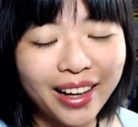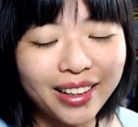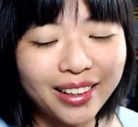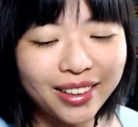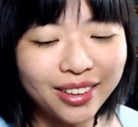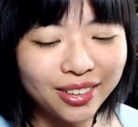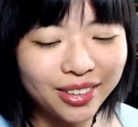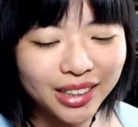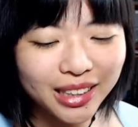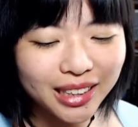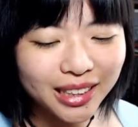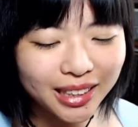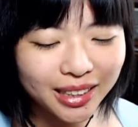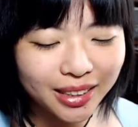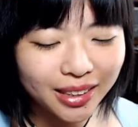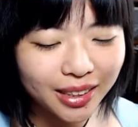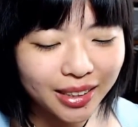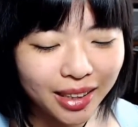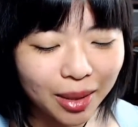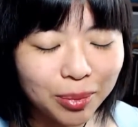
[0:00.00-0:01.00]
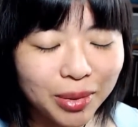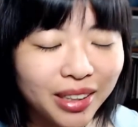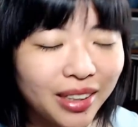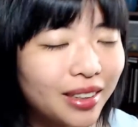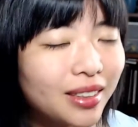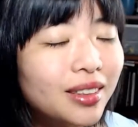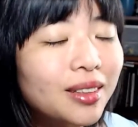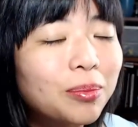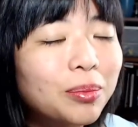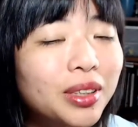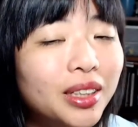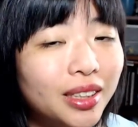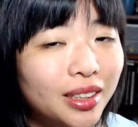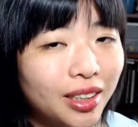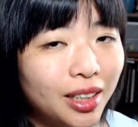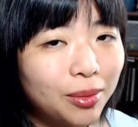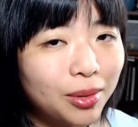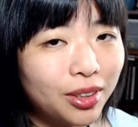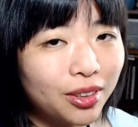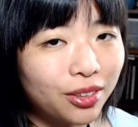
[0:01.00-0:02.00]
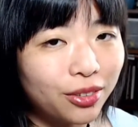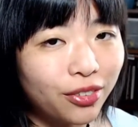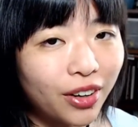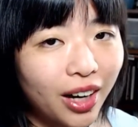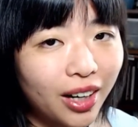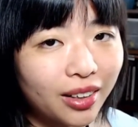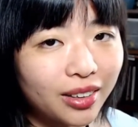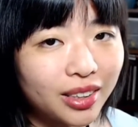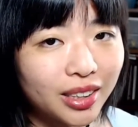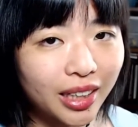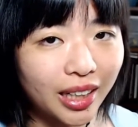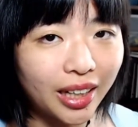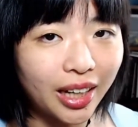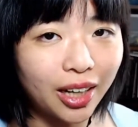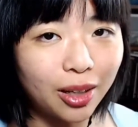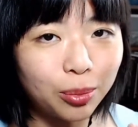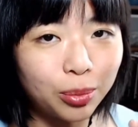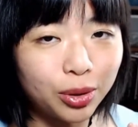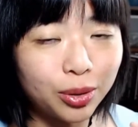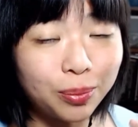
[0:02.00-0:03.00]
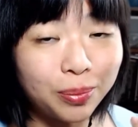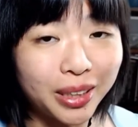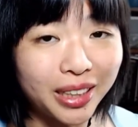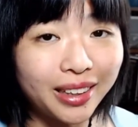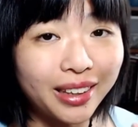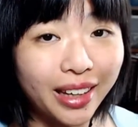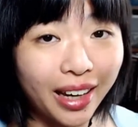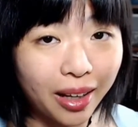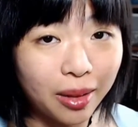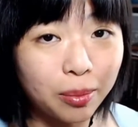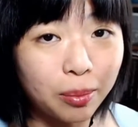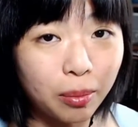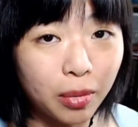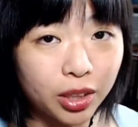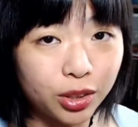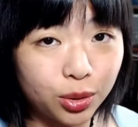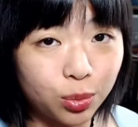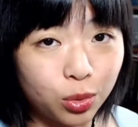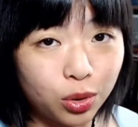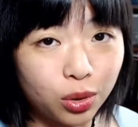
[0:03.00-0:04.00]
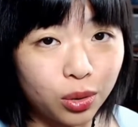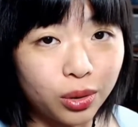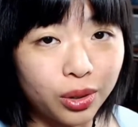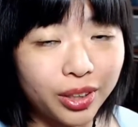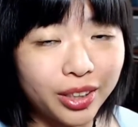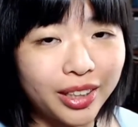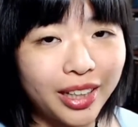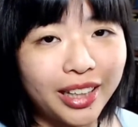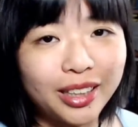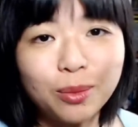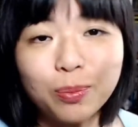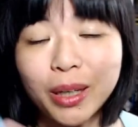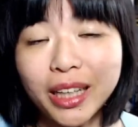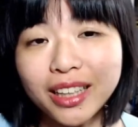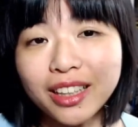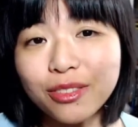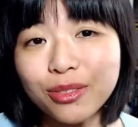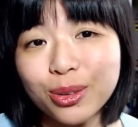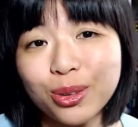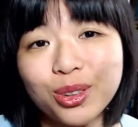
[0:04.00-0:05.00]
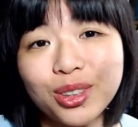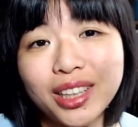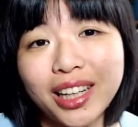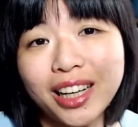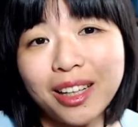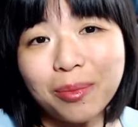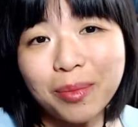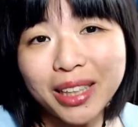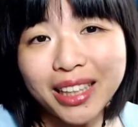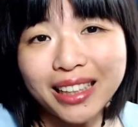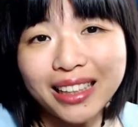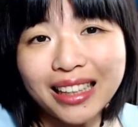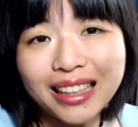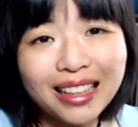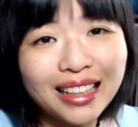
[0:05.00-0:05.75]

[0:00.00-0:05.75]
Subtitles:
just something as simple as naming your files can help you be that much more organized. But if you were like me,